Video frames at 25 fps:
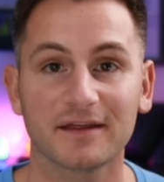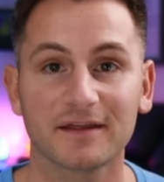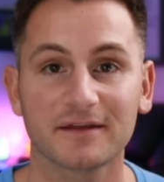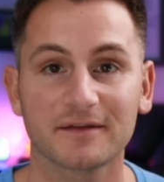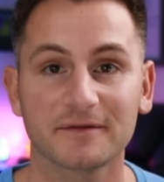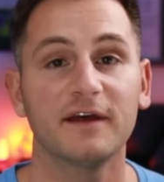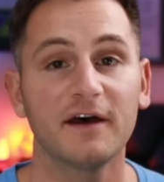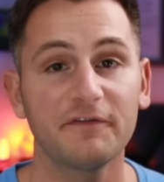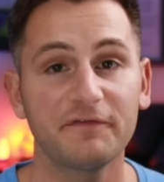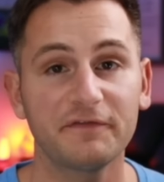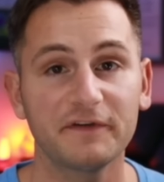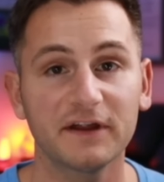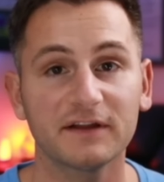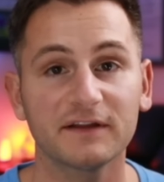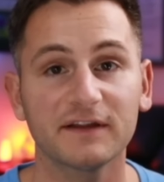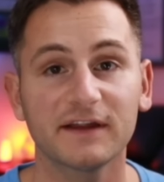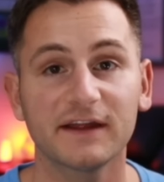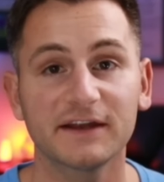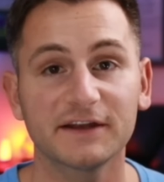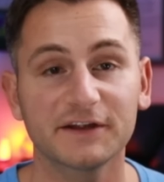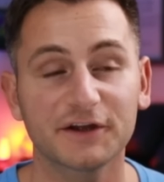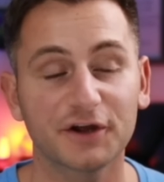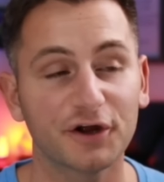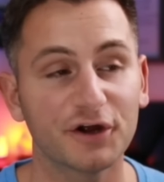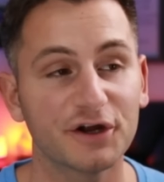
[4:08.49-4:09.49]

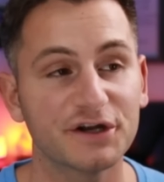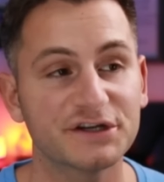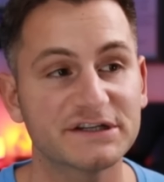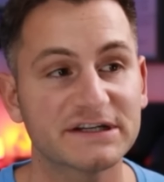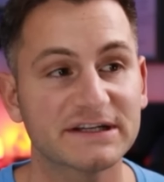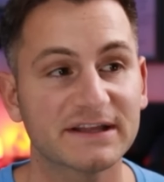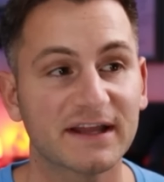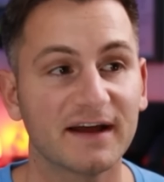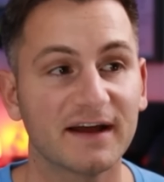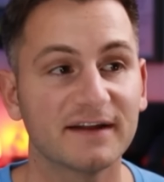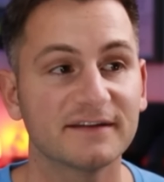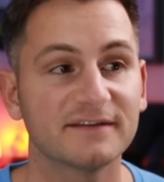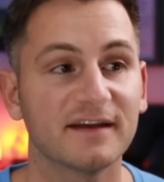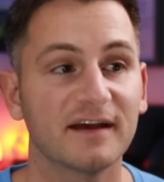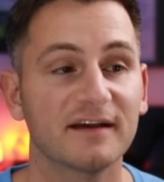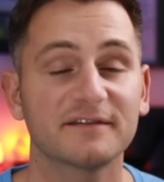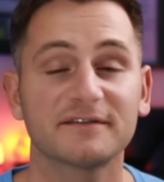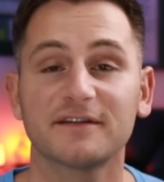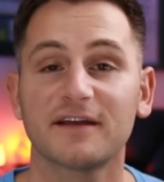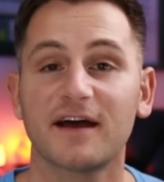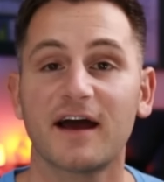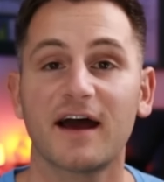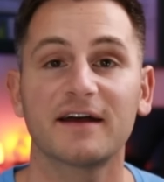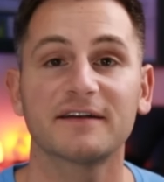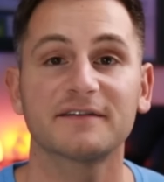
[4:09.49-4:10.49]
Definitely encouraging that
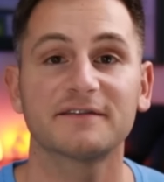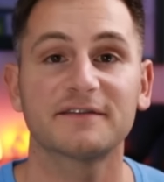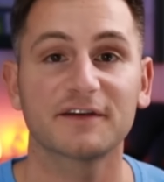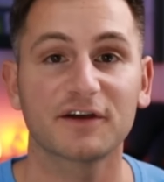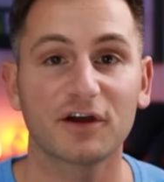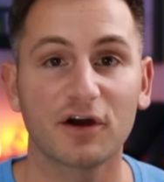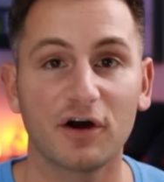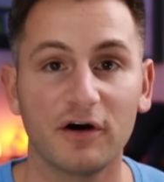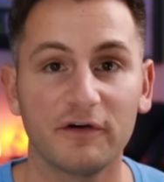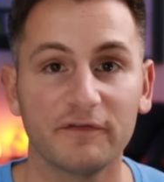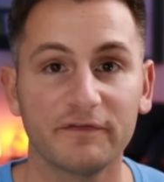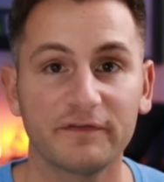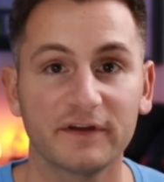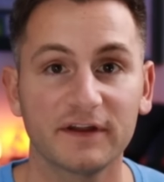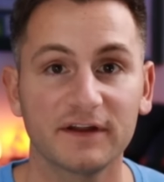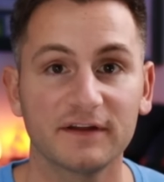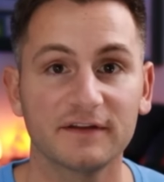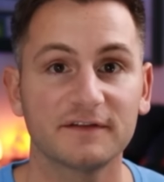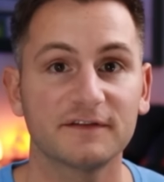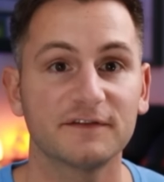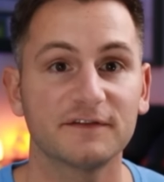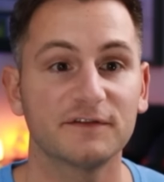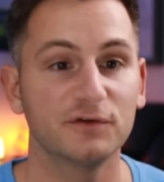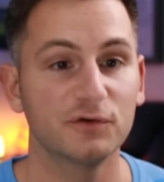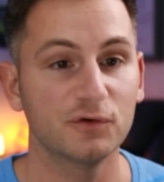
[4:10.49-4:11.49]
Tesla has the
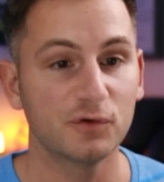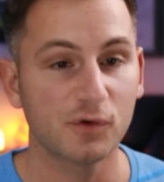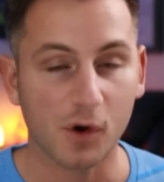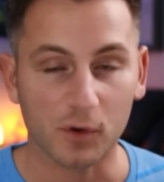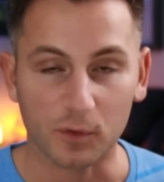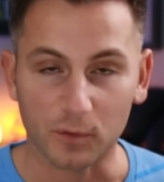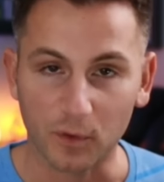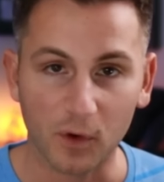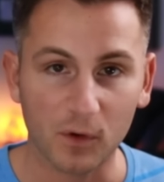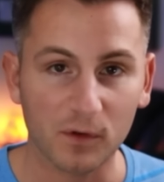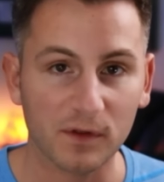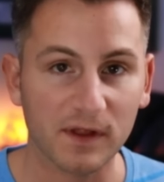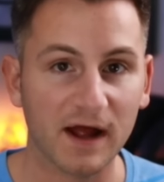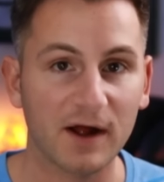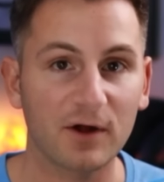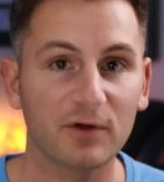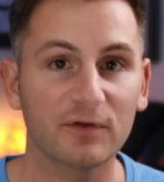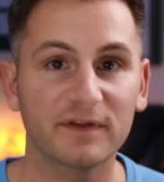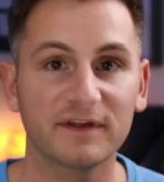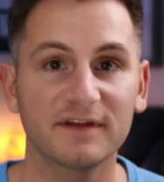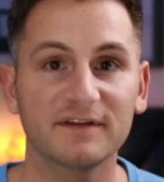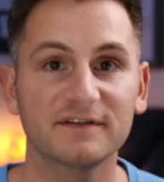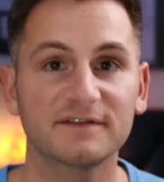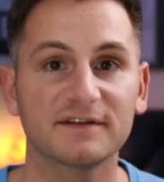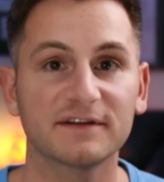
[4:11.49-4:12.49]
confidence to roll
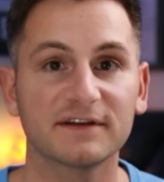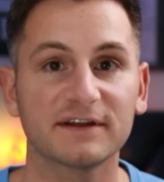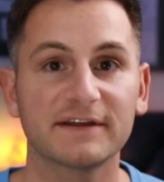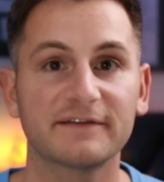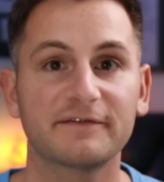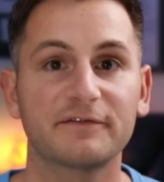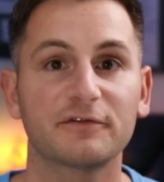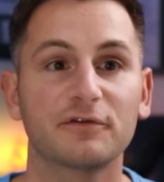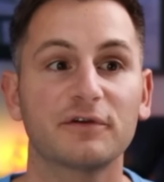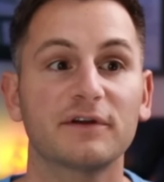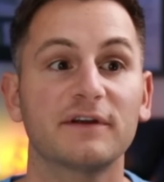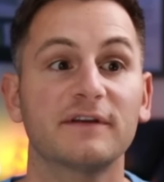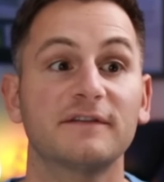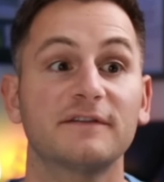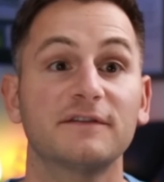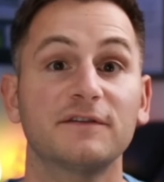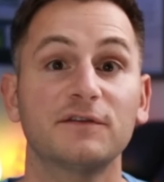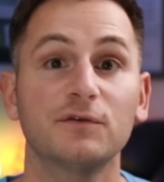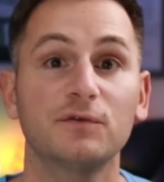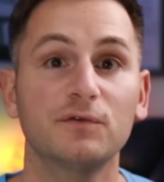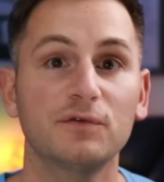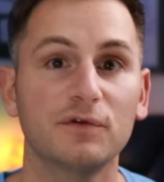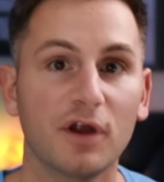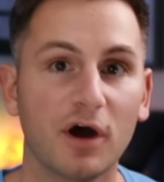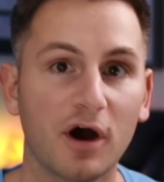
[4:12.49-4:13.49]
out these deliveries
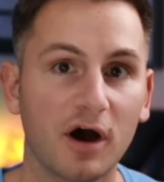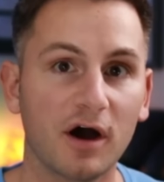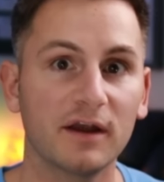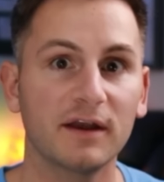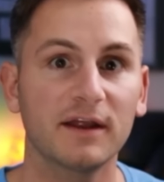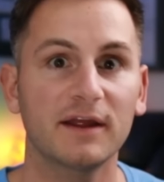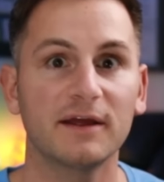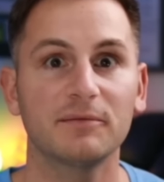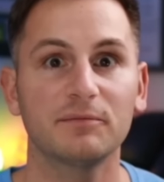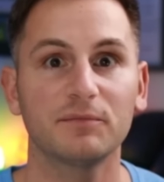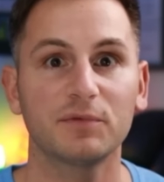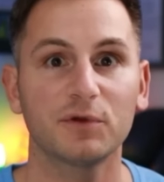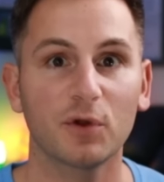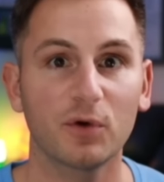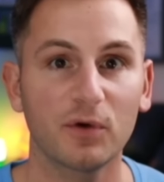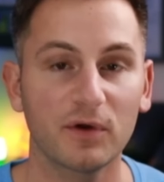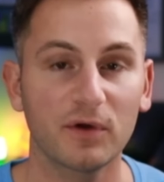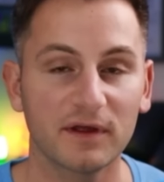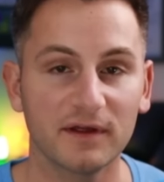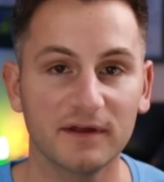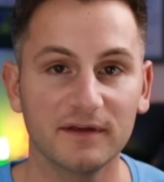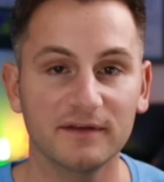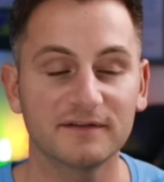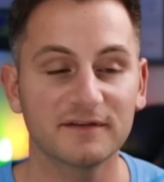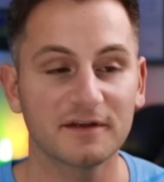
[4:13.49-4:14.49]
to
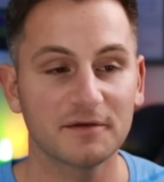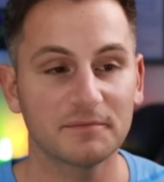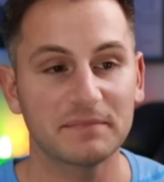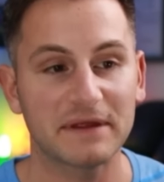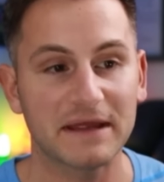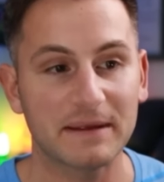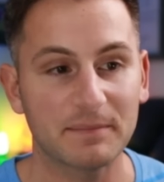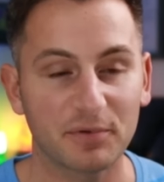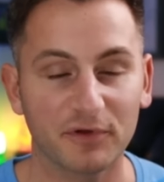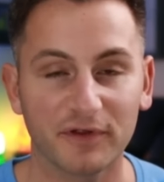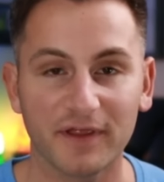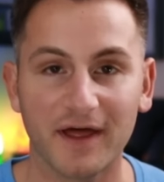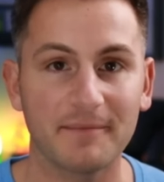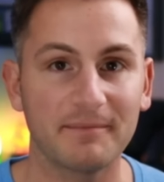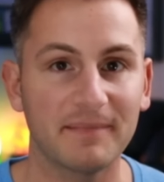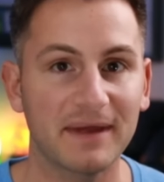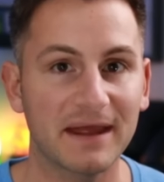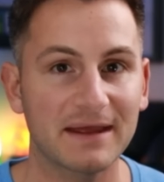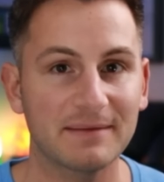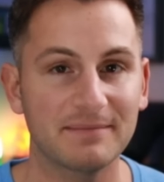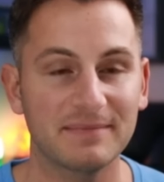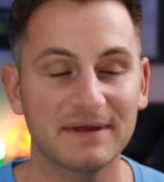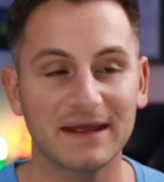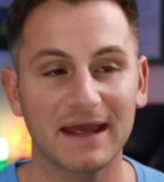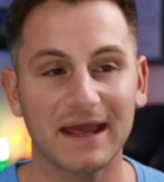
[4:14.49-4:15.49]
non-employees, people that
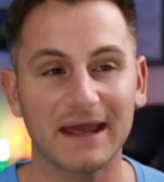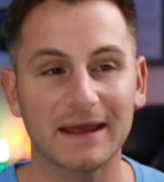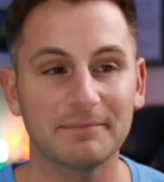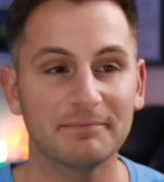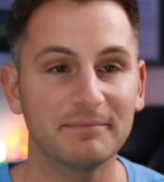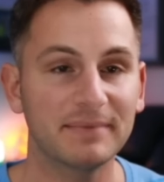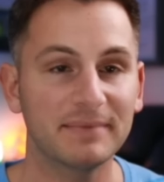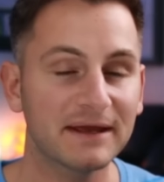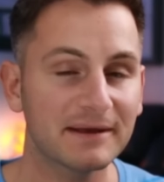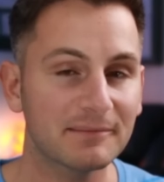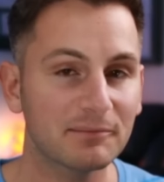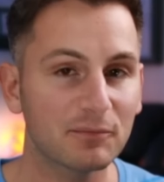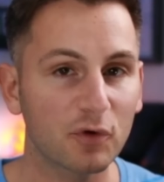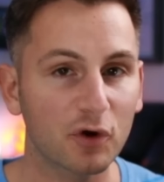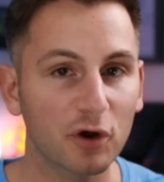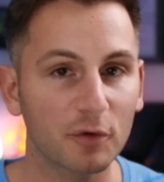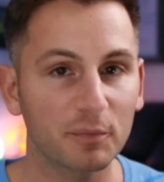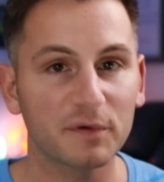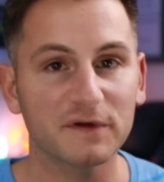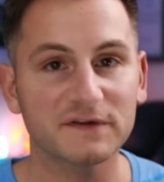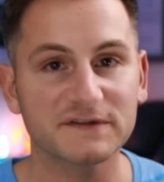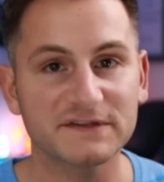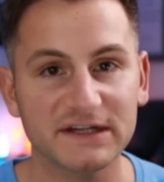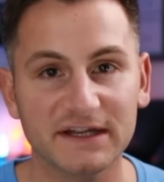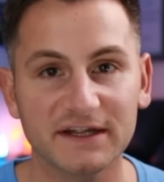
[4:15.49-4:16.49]
may be a bit more
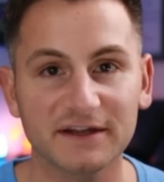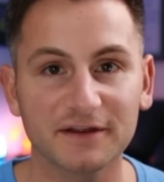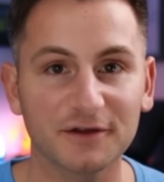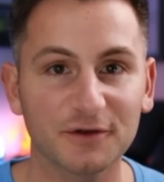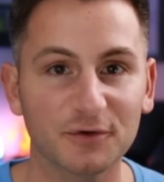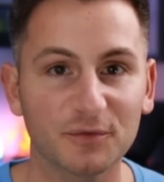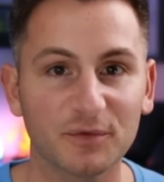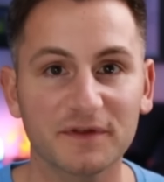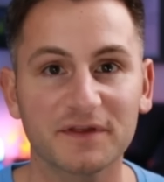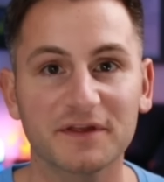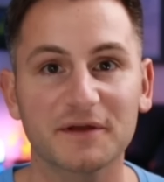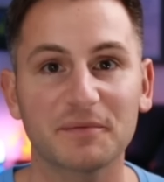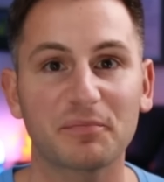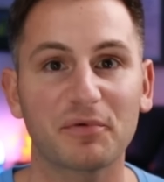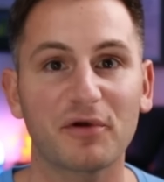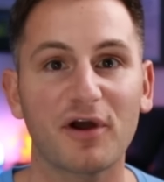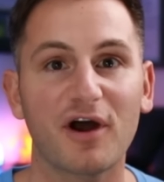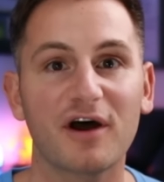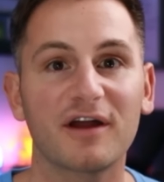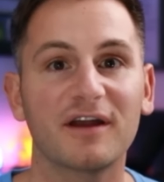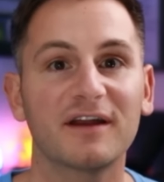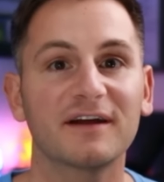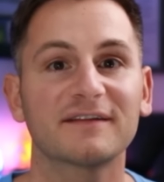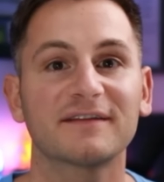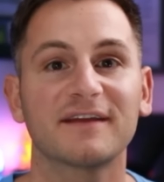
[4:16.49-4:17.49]
particular with the
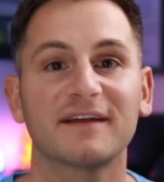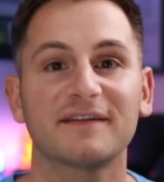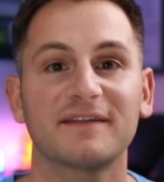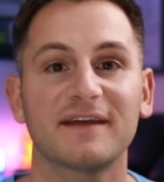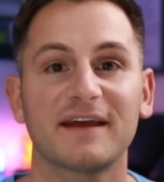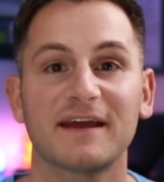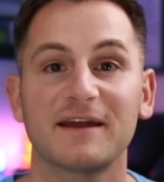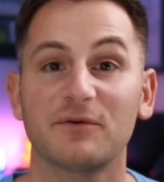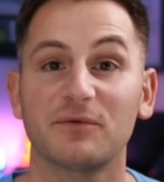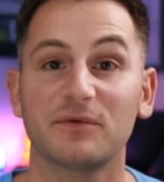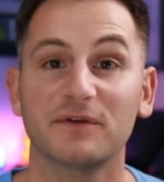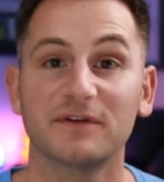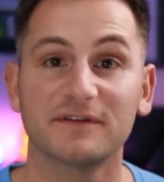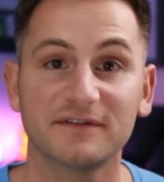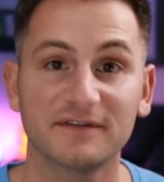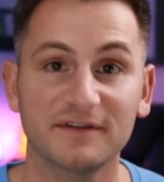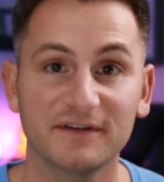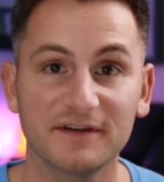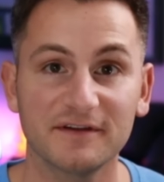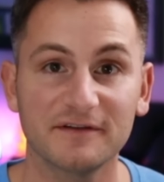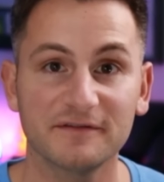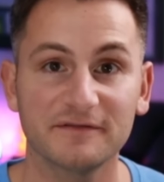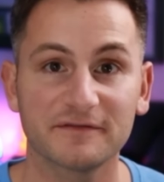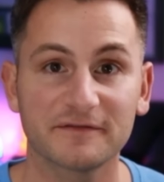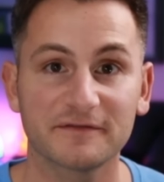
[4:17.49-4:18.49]
product that they
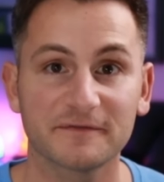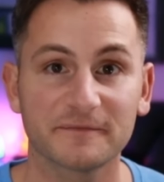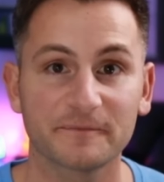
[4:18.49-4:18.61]
receive.